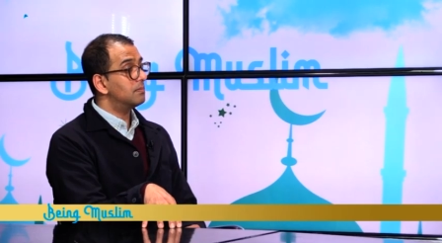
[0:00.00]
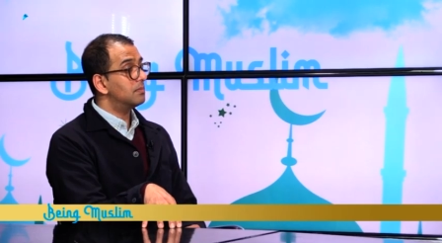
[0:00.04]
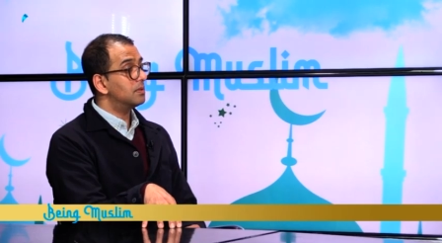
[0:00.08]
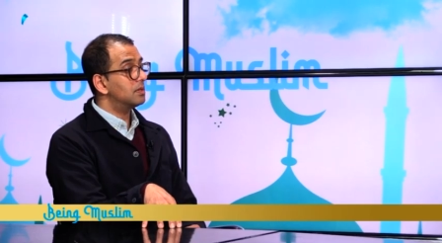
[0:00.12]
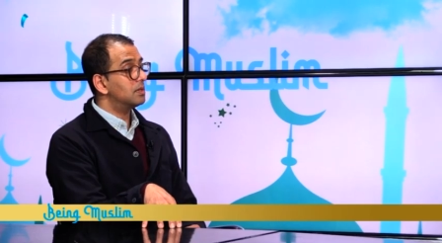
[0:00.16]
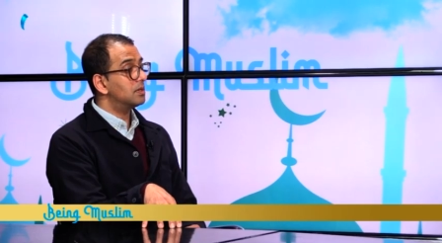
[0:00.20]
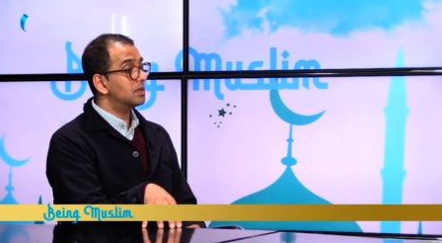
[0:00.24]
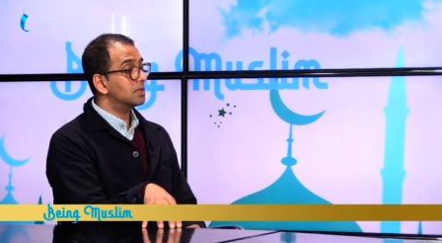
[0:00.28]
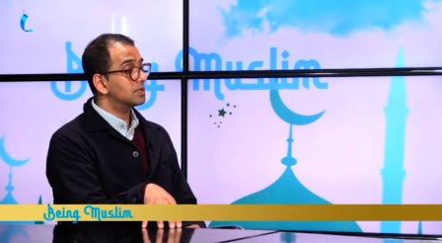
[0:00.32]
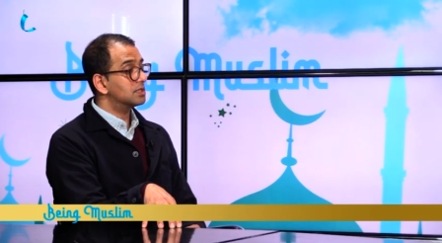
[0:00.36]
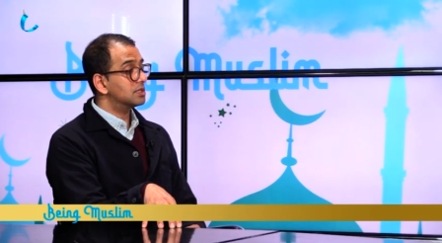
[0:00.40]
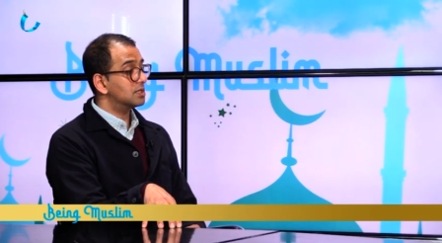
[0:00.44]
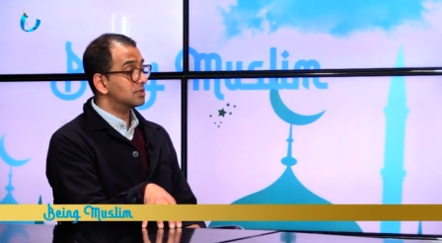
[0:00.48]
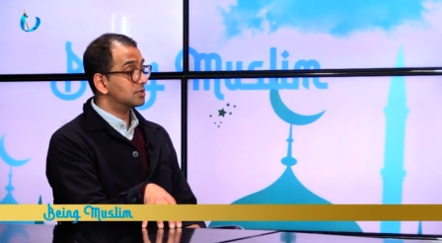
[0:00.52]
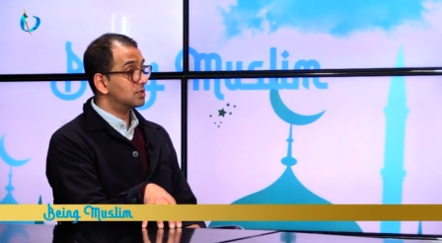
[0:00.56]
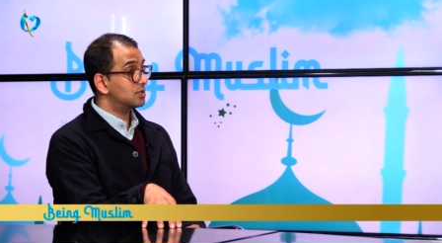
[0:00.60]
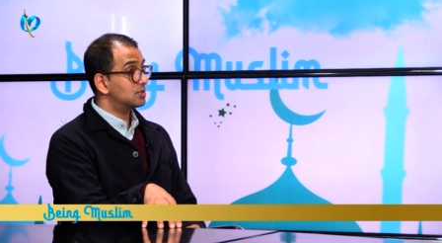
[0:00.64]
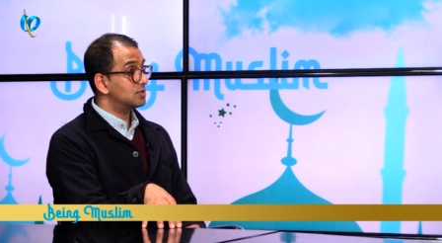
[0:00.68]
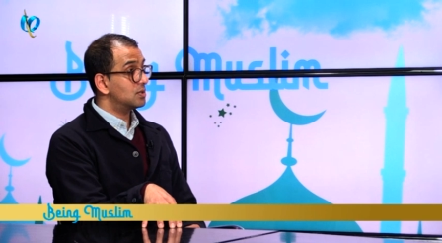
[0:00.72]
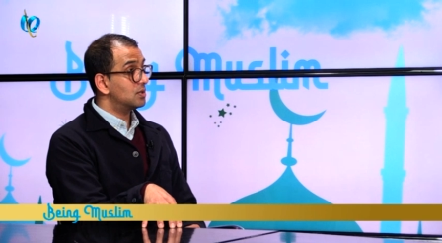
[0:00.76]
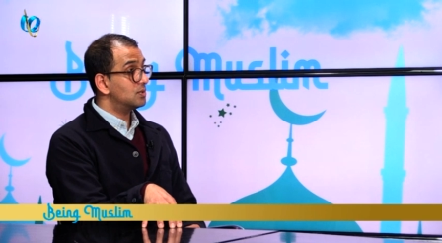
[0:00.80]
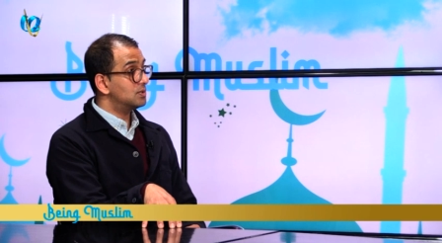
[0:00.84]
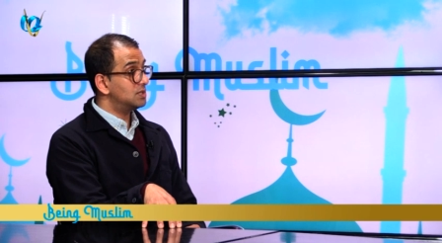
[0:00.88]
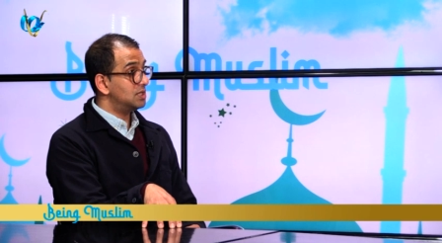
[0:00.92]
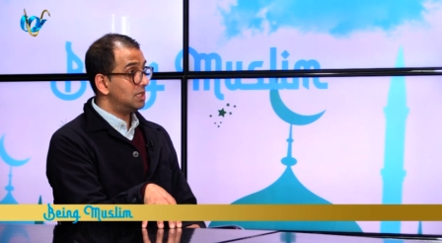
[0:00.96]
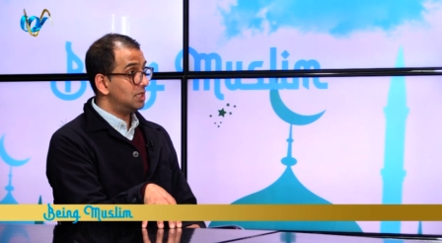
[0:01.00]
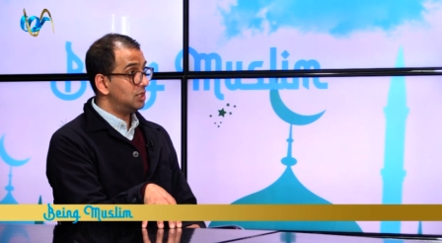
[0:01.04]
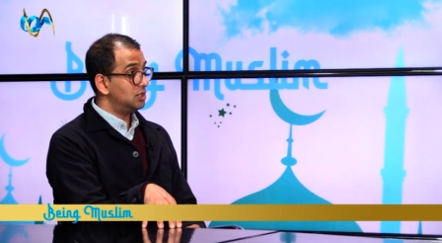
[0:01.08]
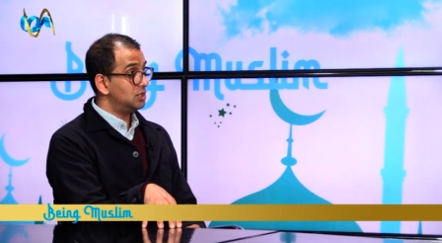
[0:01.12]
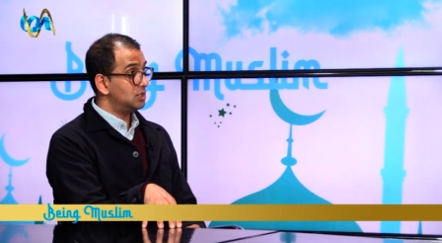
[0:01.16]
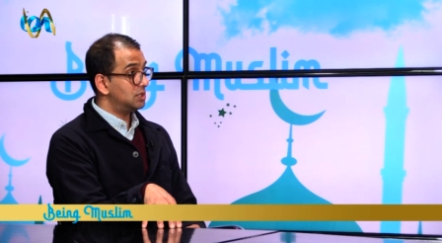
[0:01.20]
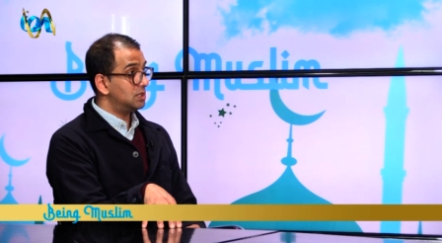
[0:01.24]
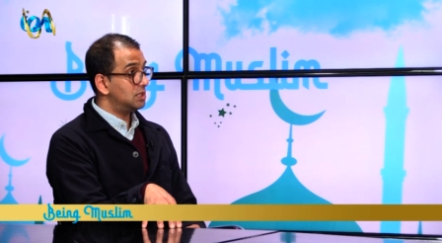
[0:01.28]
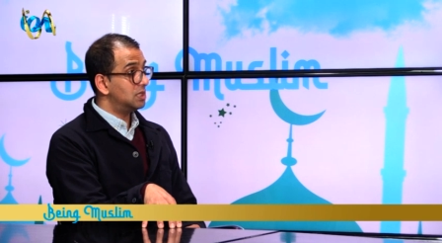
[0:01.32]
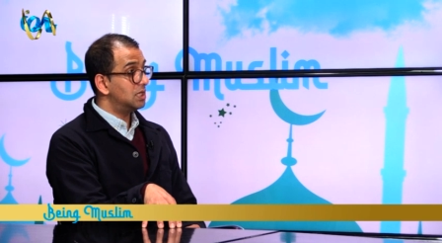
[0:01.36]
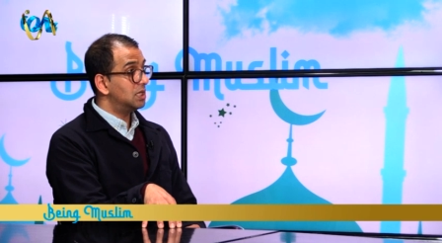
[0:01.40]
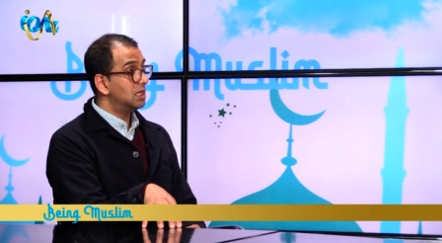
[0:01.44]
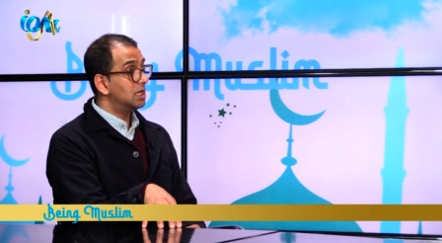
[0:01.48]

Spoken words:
Architects Association.